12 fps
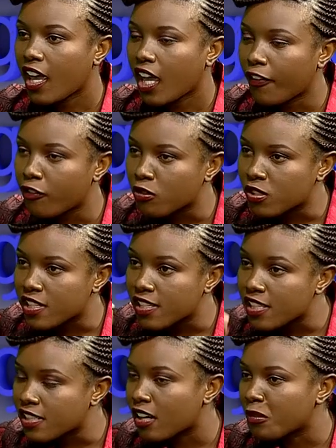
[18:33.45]
If you were to
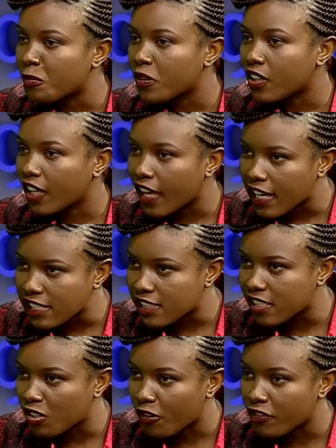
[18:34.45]
sit down with
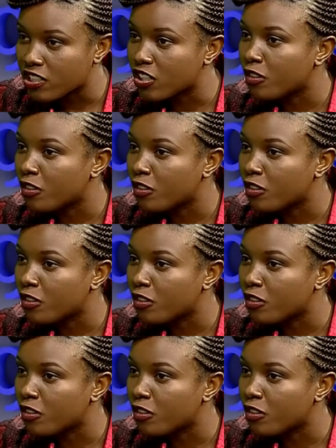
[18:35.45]
Kirsty Coventry,